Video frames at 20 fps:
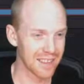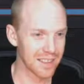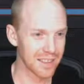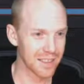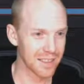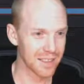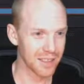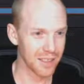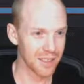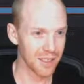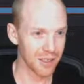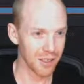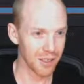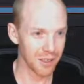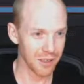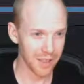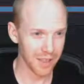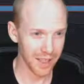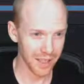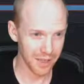So,
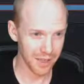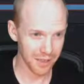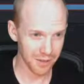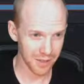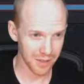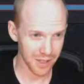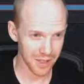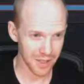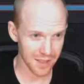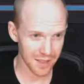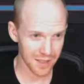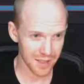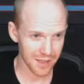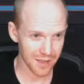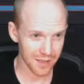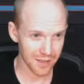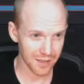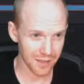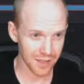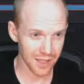okay, so this is
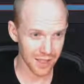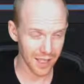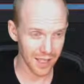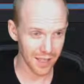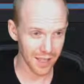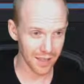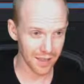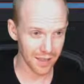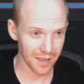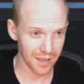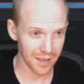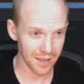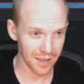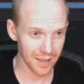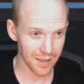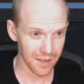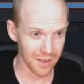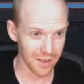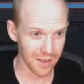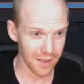still not
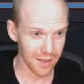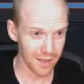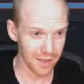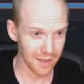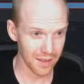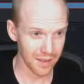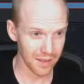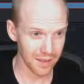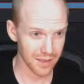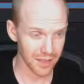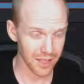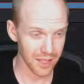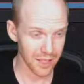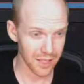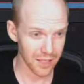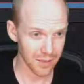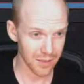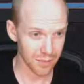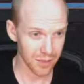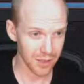
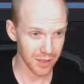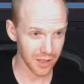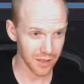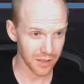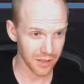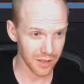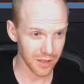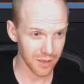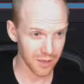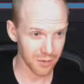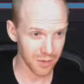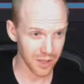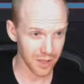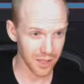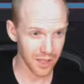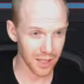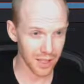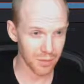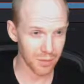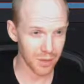changeable here, this
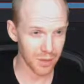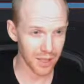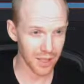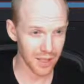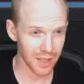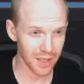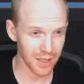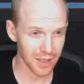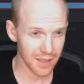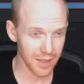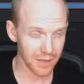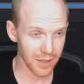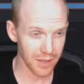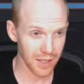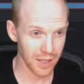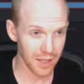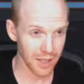29.97.